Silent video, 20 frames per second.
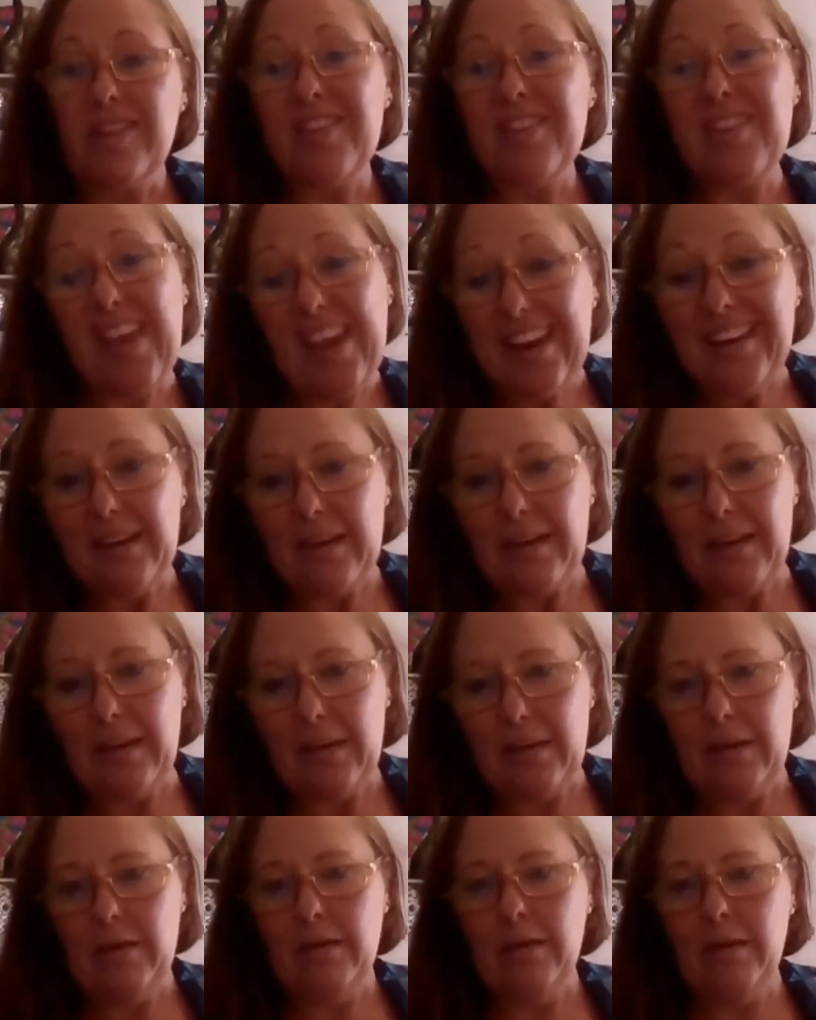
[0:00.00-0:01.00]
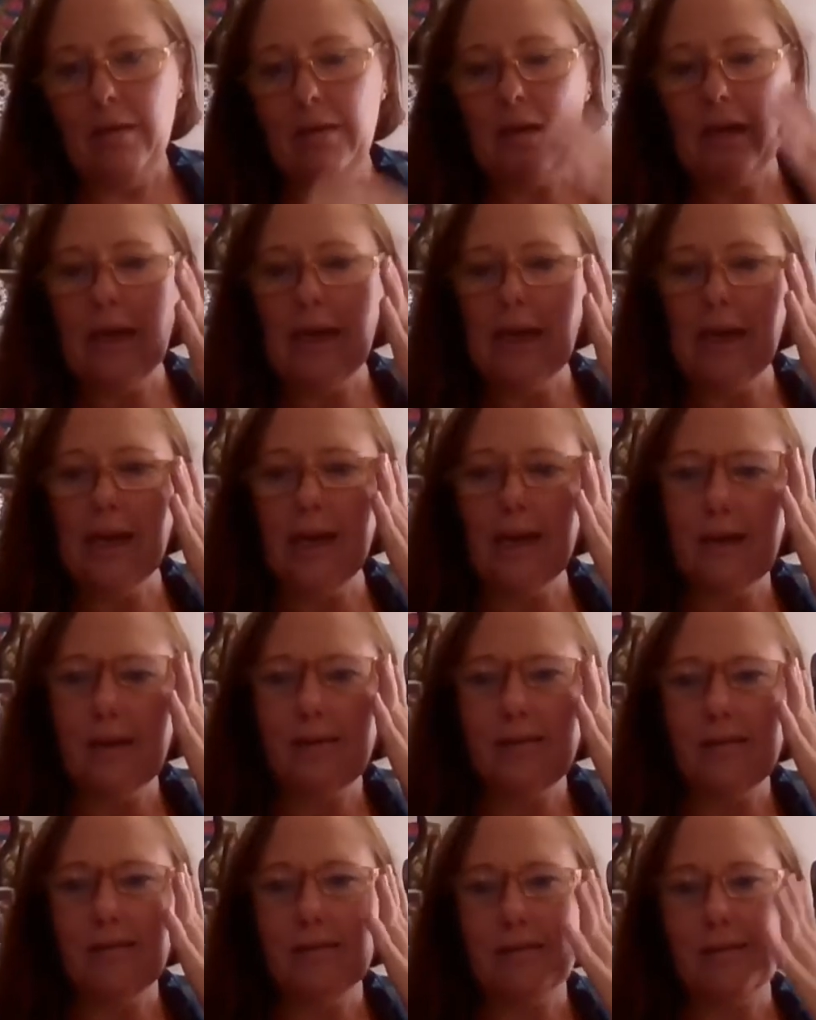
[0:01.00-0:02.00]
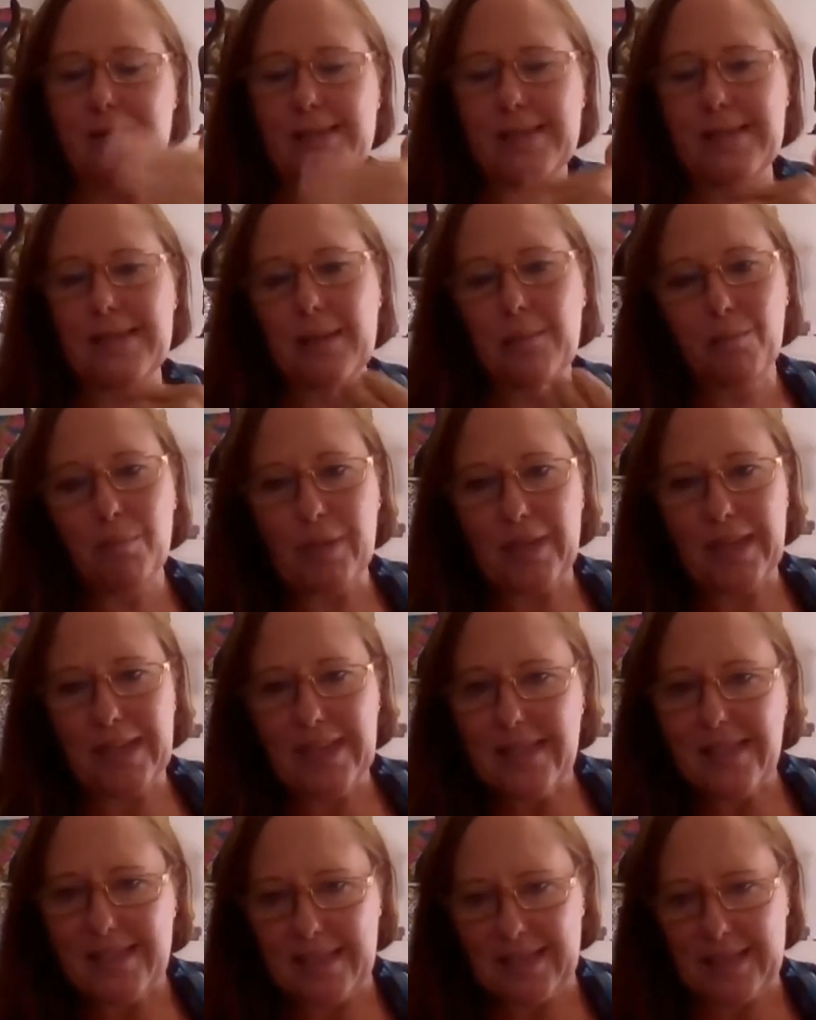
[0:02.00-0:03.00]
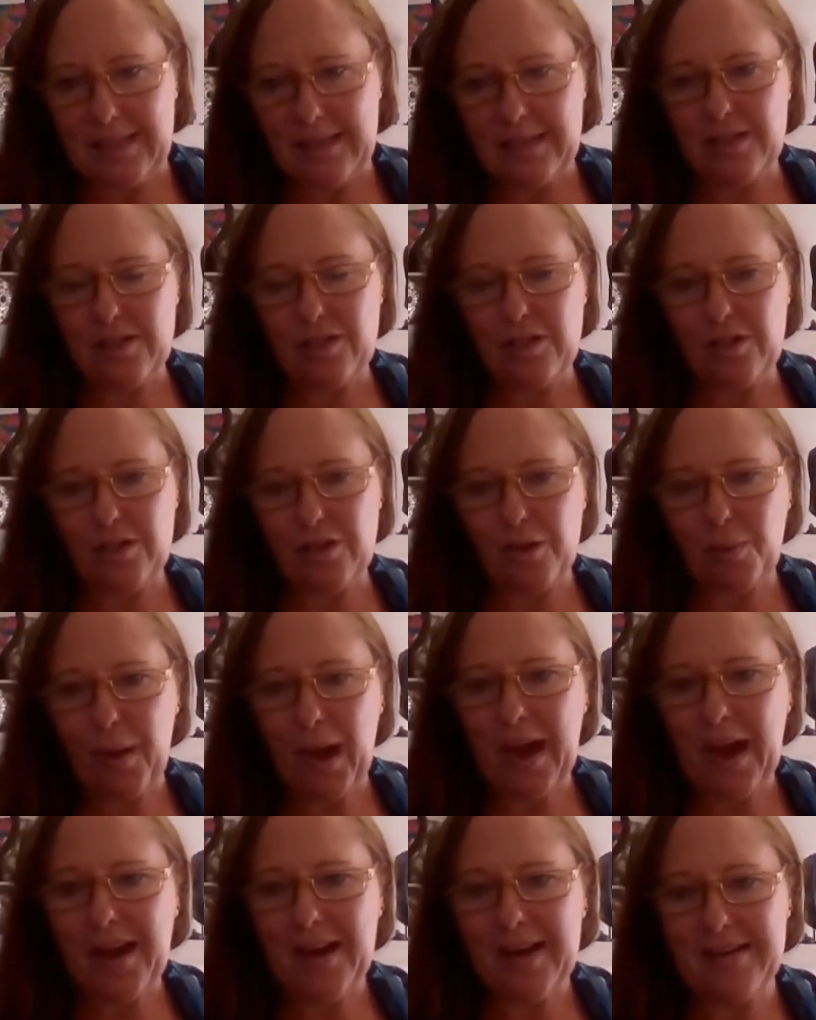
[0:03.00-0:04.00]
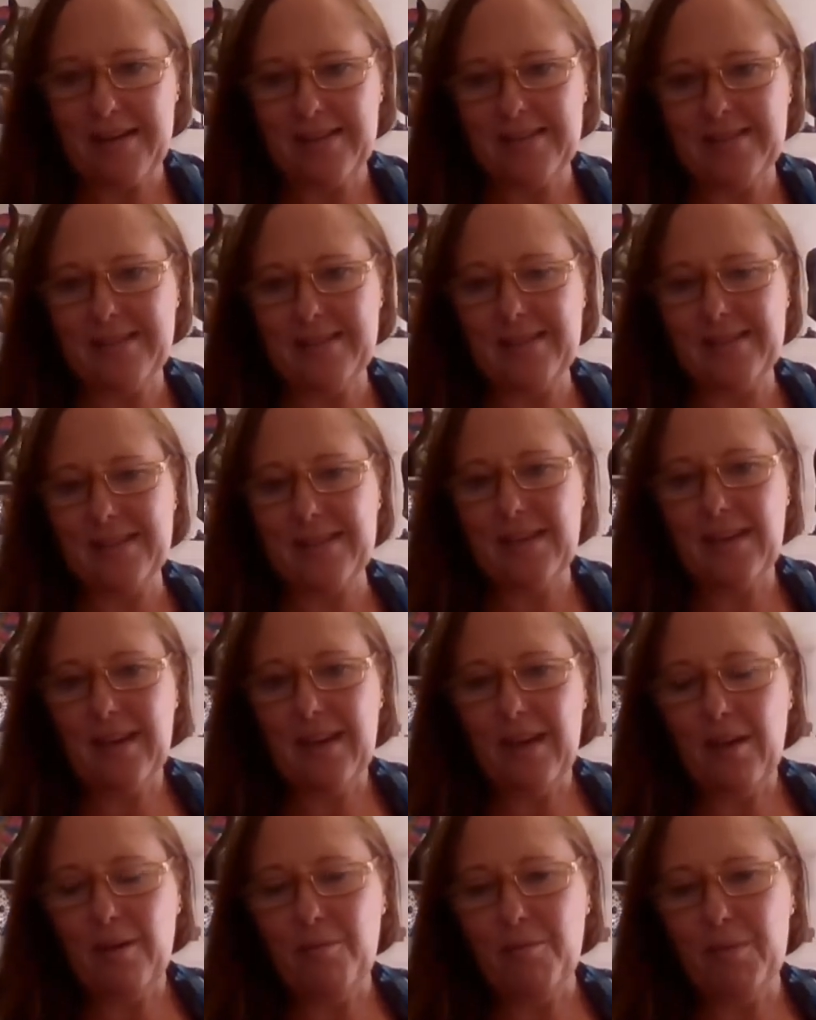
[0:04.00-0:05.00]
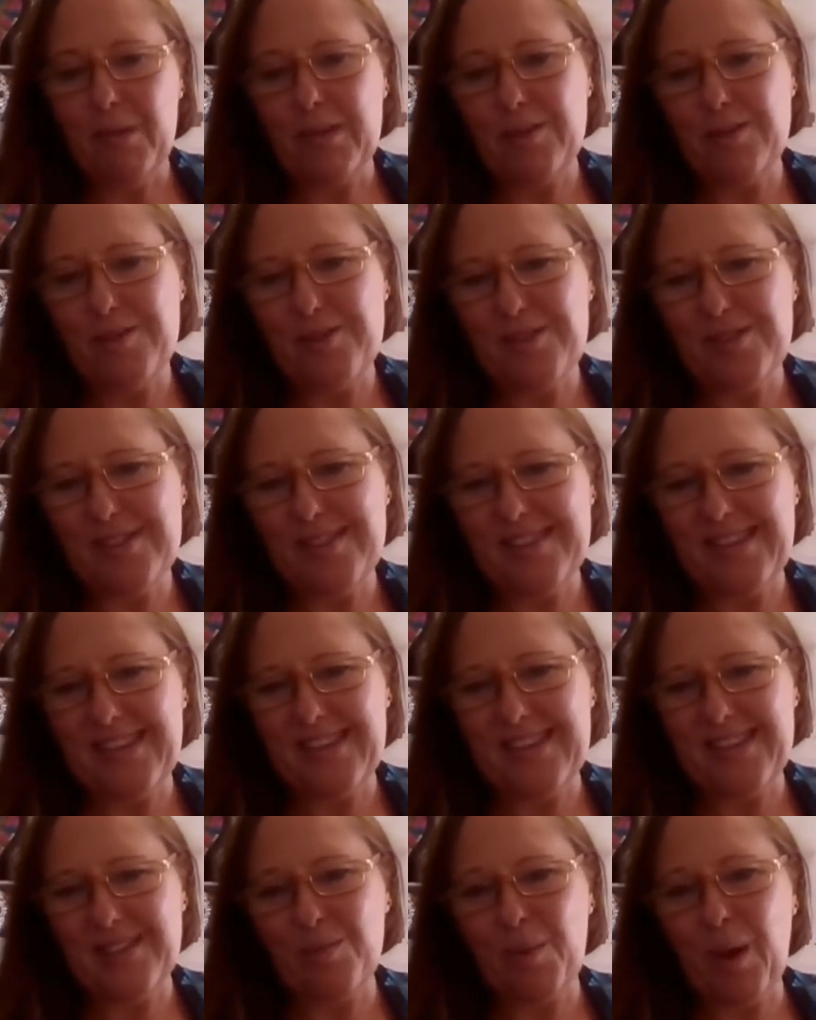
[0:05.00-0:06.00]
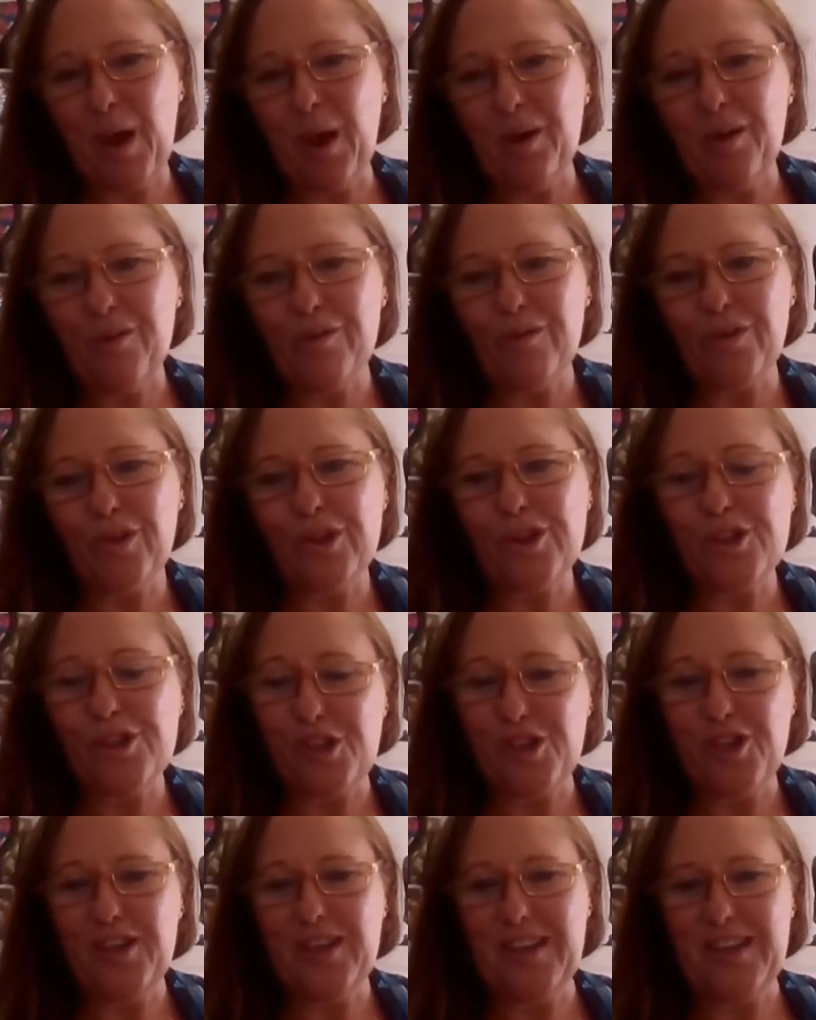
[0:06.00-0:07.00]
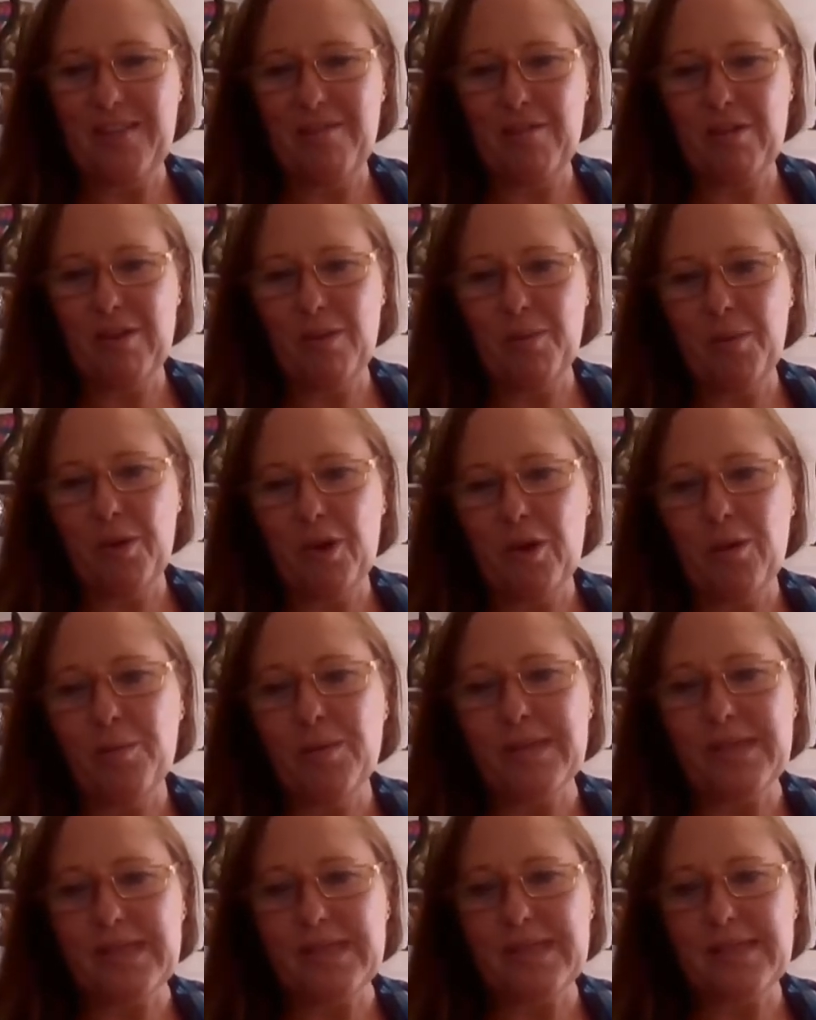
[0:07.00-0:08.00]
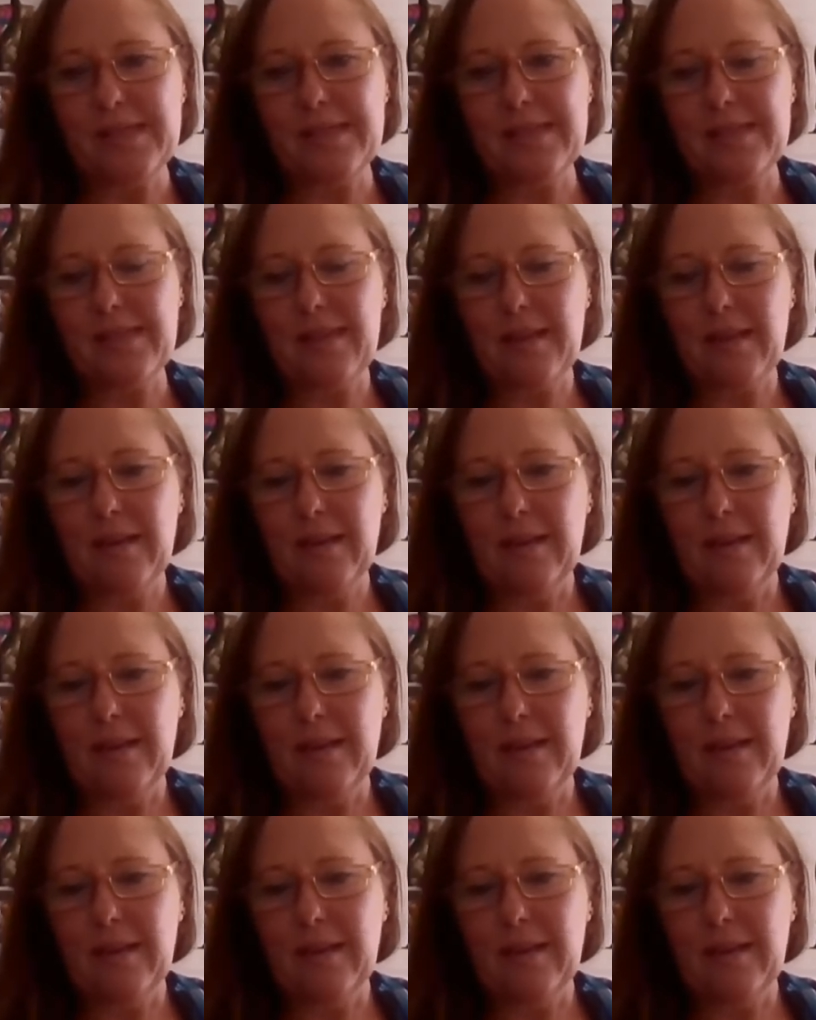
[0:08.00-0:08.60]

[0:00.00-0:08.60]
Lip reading: thank it and send blessings to your past, because it's part of your journey for a purpose.